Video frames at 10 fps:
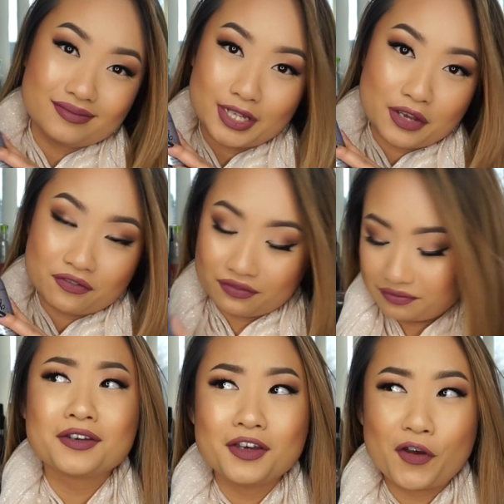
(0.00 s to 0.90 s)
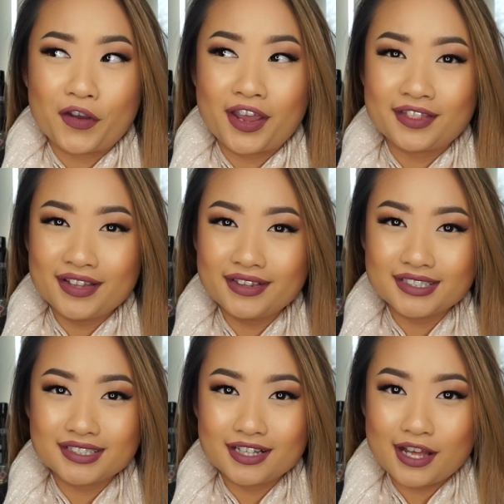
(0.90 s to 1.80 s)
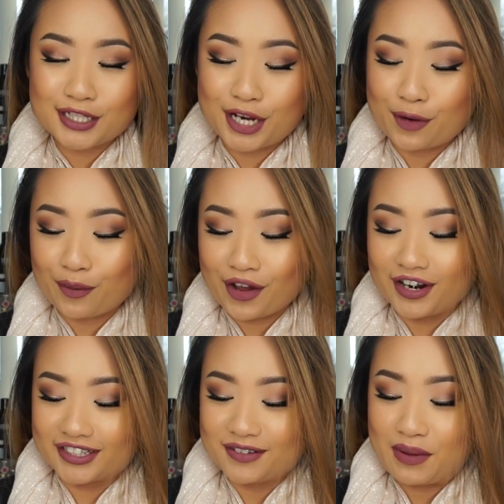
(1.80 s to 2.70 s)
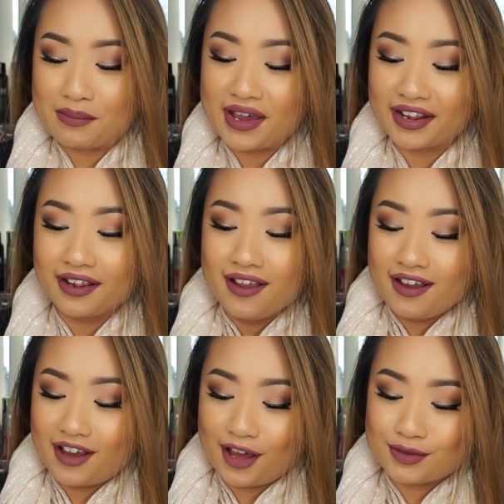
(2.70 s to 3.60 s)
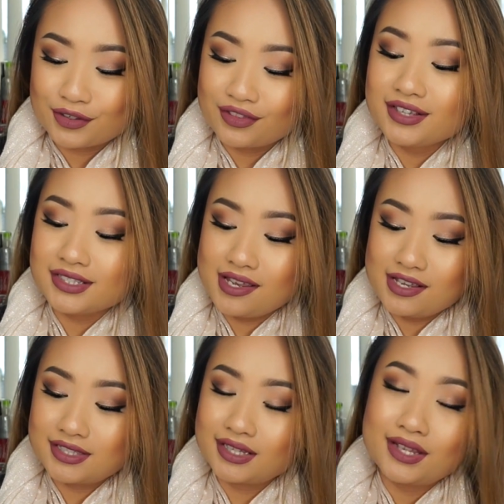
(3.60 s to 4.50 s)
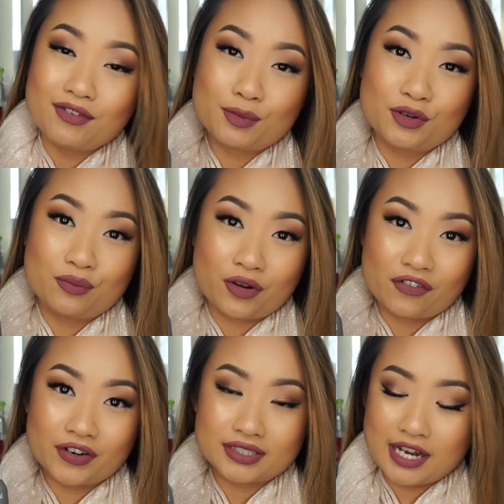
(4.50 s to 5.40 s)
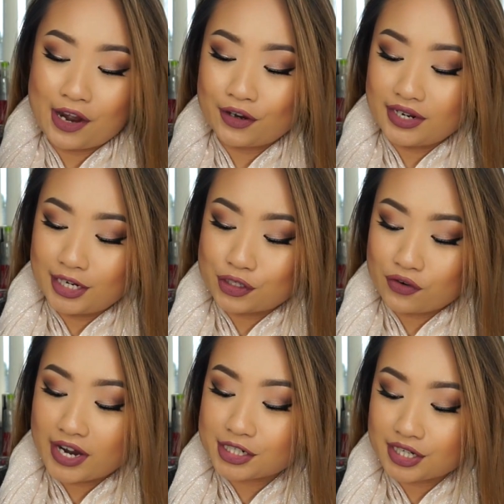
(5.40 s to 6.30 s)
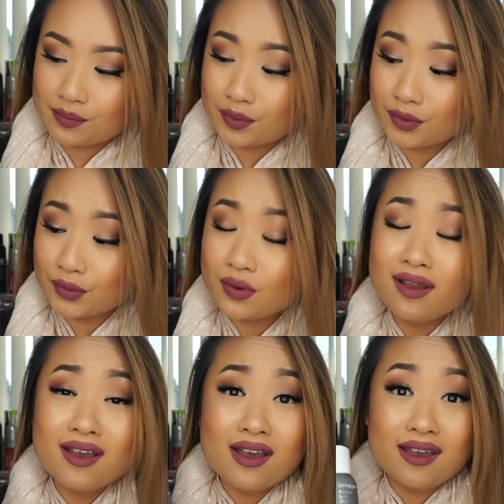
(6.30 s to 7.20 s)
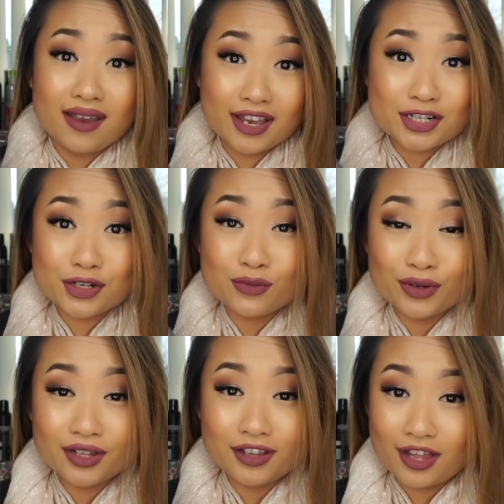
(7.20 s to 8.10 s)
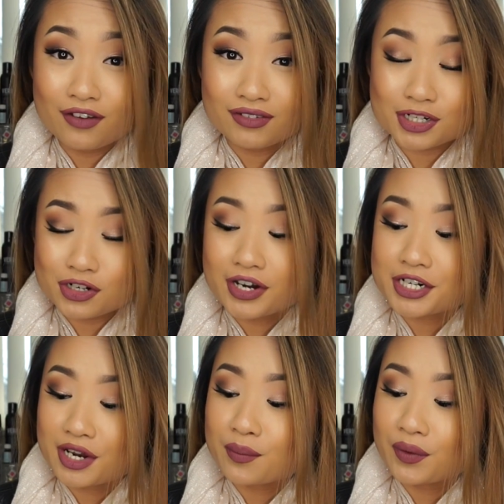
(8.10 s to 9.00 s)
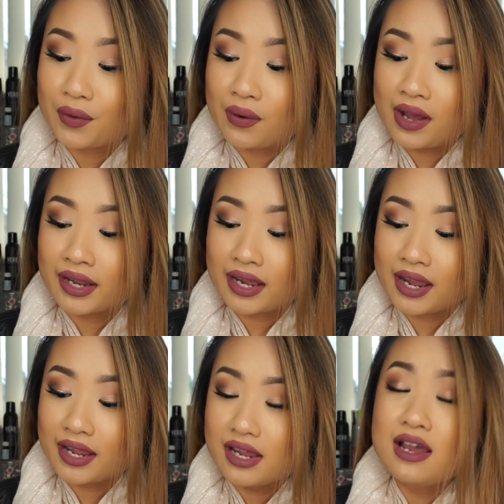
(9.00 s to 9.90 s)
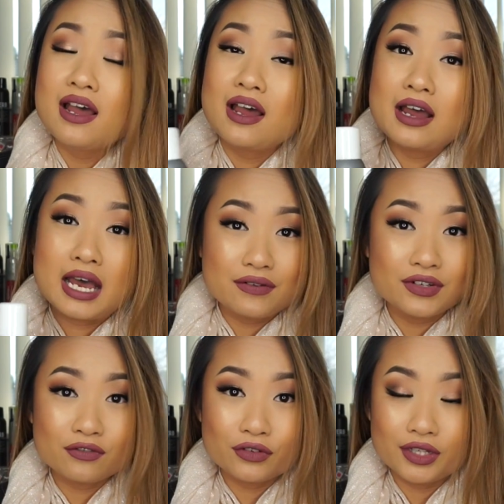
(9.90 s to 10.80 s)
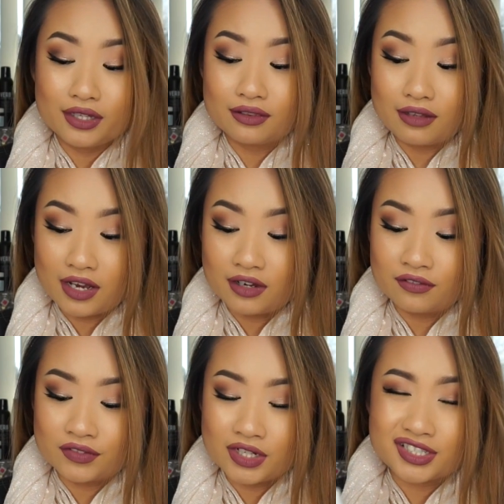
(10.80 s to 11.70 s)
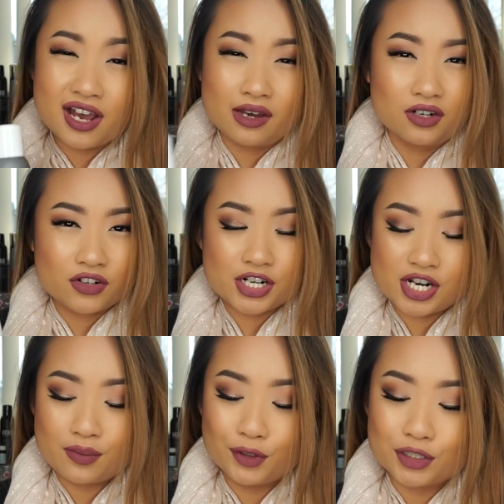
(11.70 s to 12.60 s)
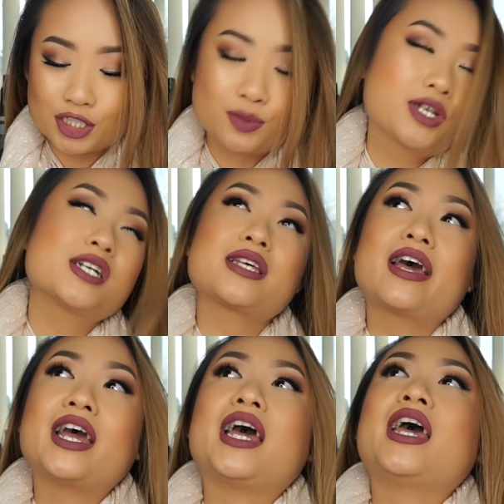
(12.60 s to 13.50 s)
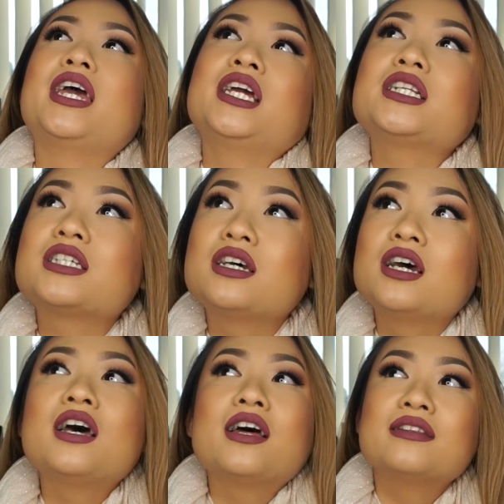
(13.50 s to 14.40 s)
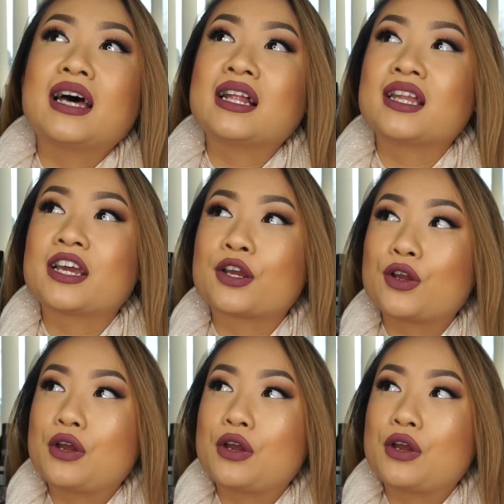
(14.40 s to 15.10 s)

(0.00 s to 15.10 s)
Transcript: Love. Okay, I think this is the last hair product in my bag. So this is the Livingproof Perfect Hair Day Dry Shampoo. I actually really love this dry shampoo. Like, I haven't really loved a ton of dry shampoos just because I hate that like